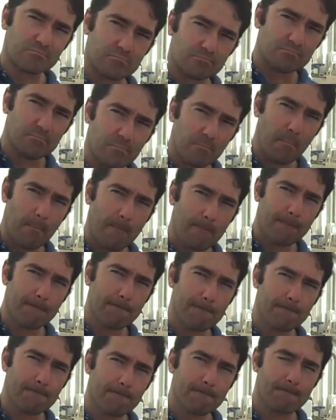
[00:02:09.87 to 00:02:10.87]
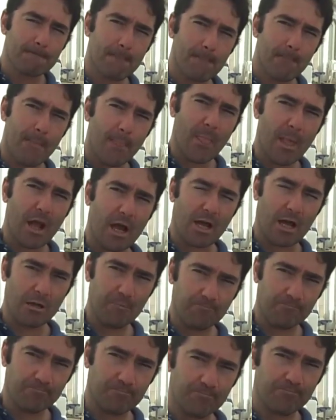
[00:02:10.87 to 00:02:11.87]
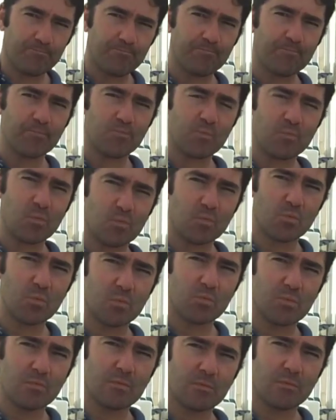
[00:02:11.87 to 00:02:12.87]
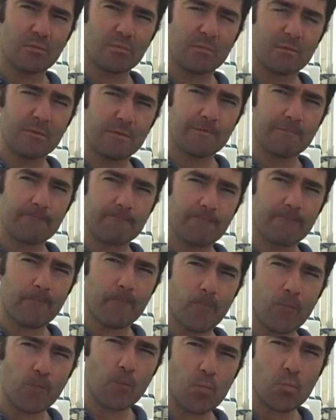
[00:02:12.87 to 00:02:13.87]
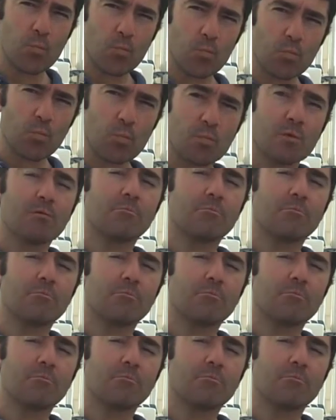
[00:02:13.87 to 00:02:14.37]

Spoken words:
plan that they don't have too big a yield?